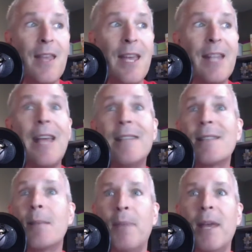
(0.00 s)
It ends
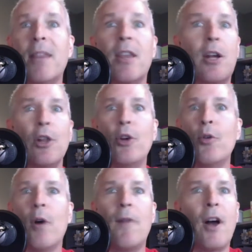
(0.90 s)
up being the
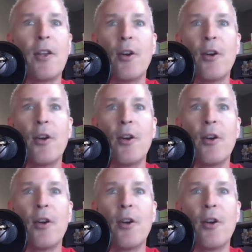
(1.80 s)
glue of all